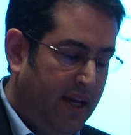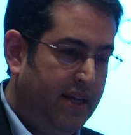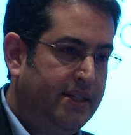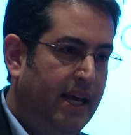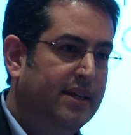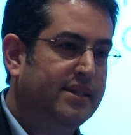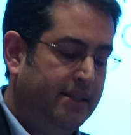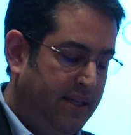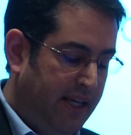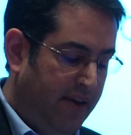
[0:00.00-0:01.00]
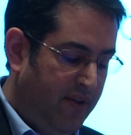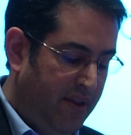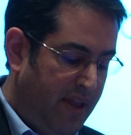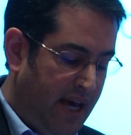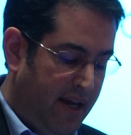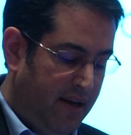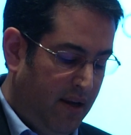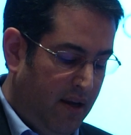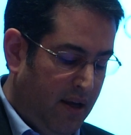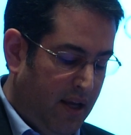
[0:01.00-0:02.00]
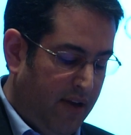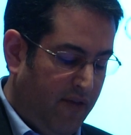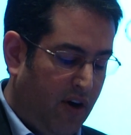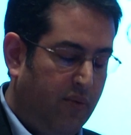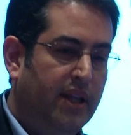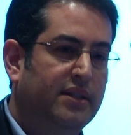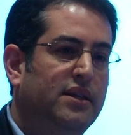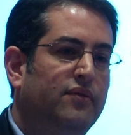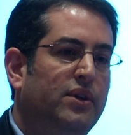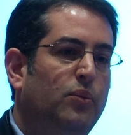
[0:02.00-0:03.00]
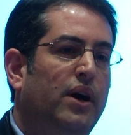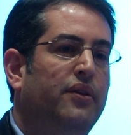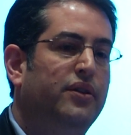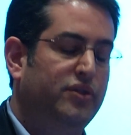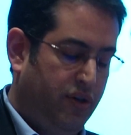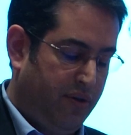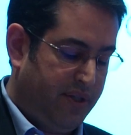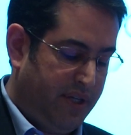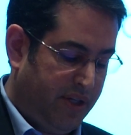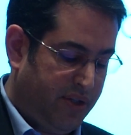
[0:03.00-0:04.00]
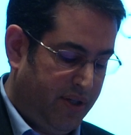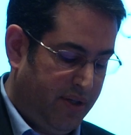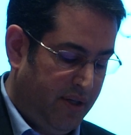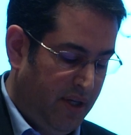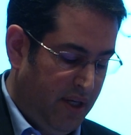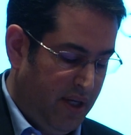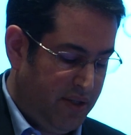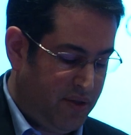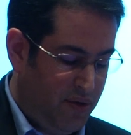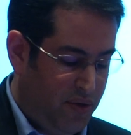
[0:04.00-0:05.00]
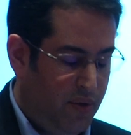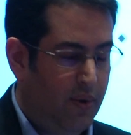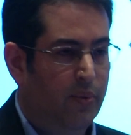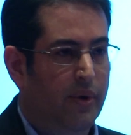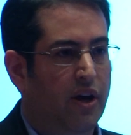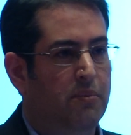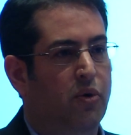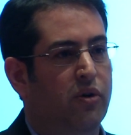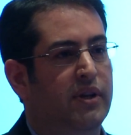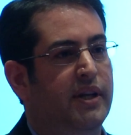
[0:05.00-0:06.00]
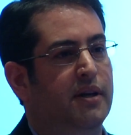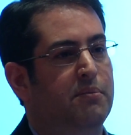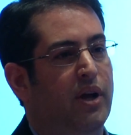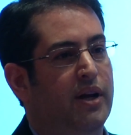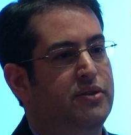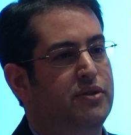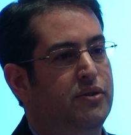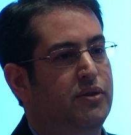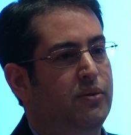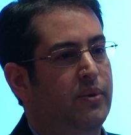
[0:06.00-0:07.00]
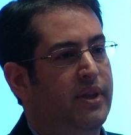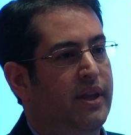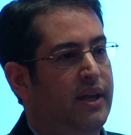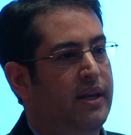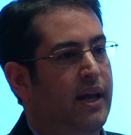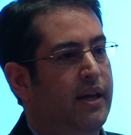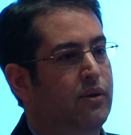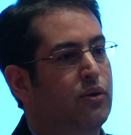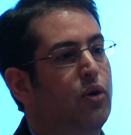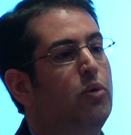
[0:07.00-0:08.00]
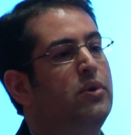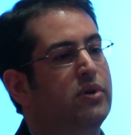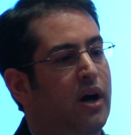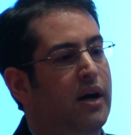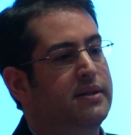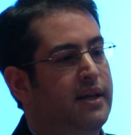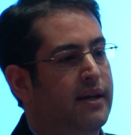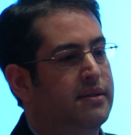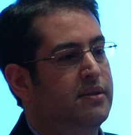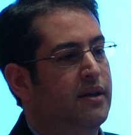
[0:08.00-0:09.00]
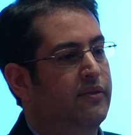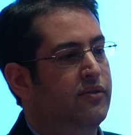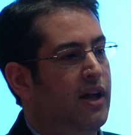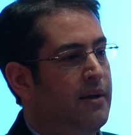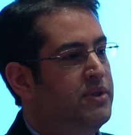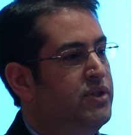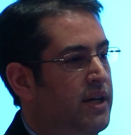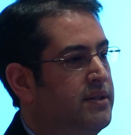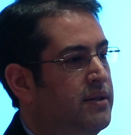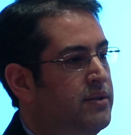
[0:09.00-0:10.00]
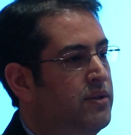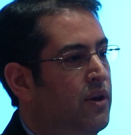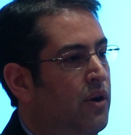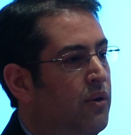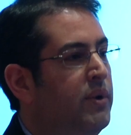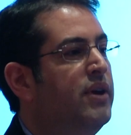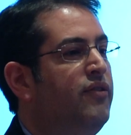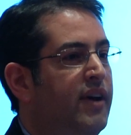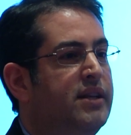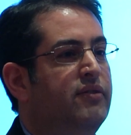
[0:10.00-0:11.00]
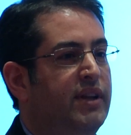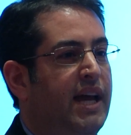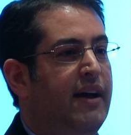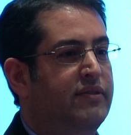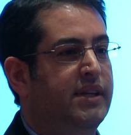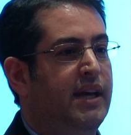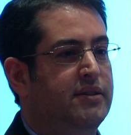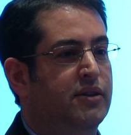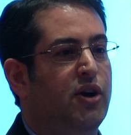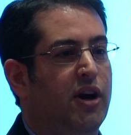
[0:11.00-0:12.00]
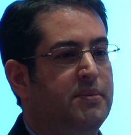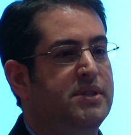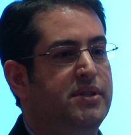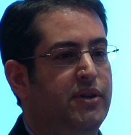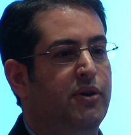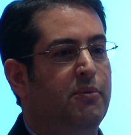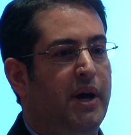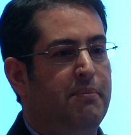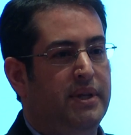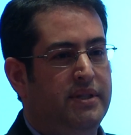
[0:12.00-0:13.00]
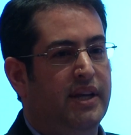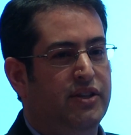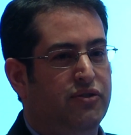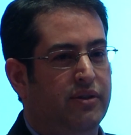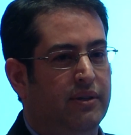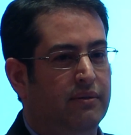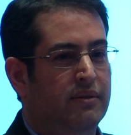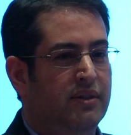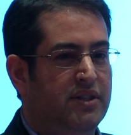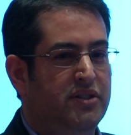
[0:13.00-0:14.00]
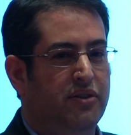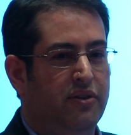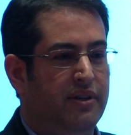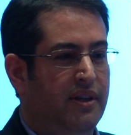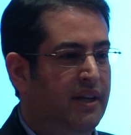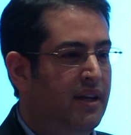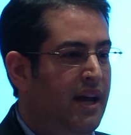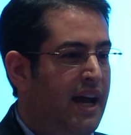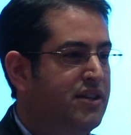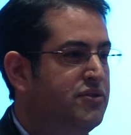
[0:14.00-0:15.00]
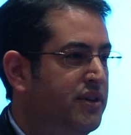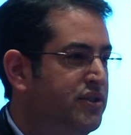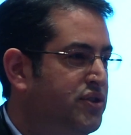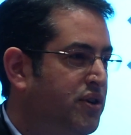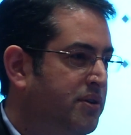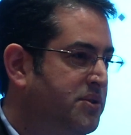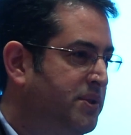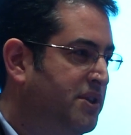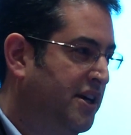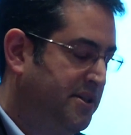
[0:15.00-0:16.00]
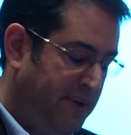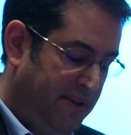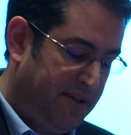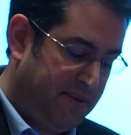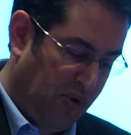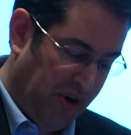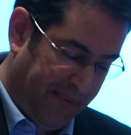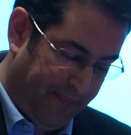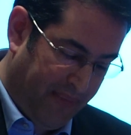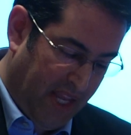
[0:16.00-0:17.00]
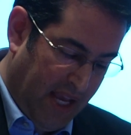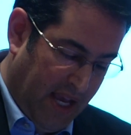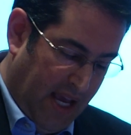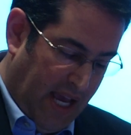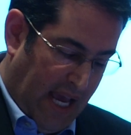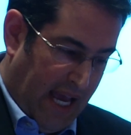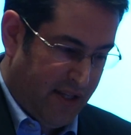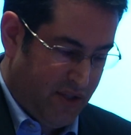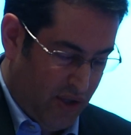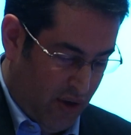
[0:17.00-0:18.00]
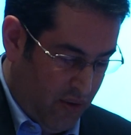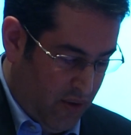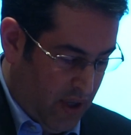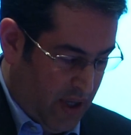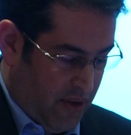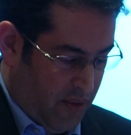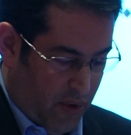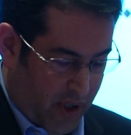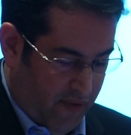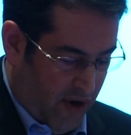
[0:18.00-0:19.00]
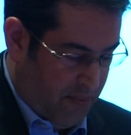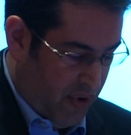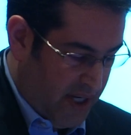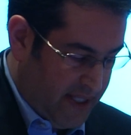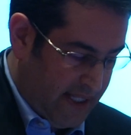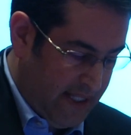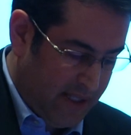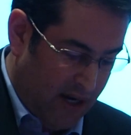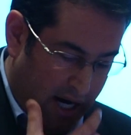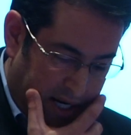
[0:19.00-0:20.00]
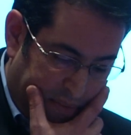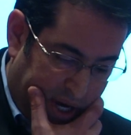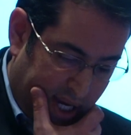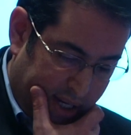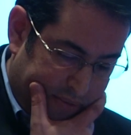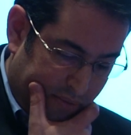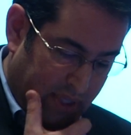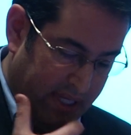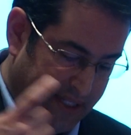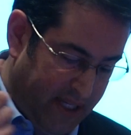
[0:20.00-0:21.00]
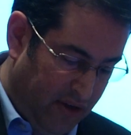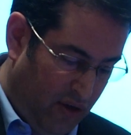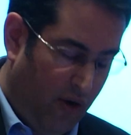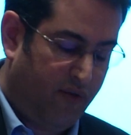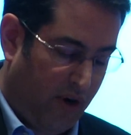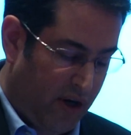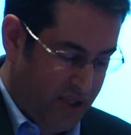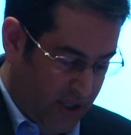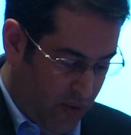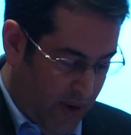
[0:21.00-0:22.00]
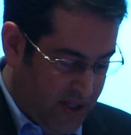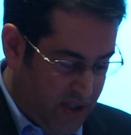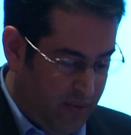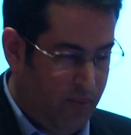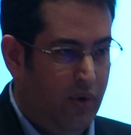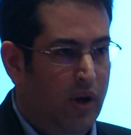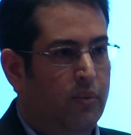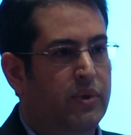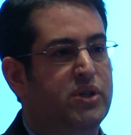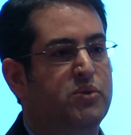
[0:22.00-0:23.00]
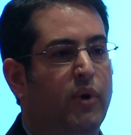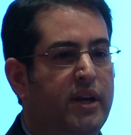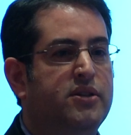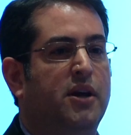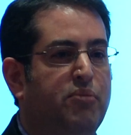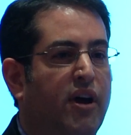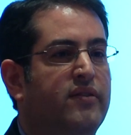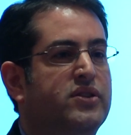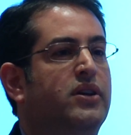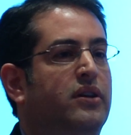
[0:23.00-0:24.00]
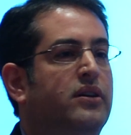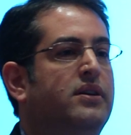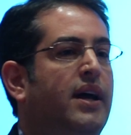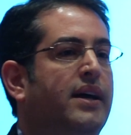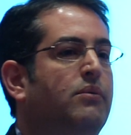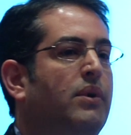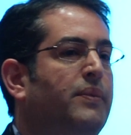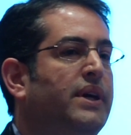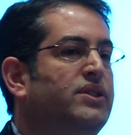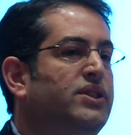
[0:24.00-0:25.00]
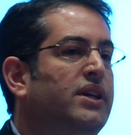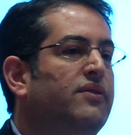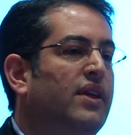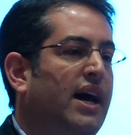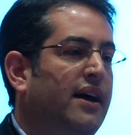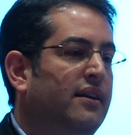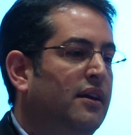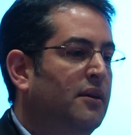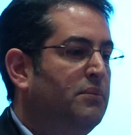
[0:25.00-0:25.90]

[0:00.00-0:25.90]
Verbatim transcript: It takes as a given that if our relatively wealthy jurisdiction is to do what we are morally obliged to do within a global context of climate justice, we effectively have to get to carbon zero by mid century. Consider it the extra insurance we talked about this morning. And so uh, the work of our project is guided by really a single overarching question, which is what is our province going to look like when we achieve that?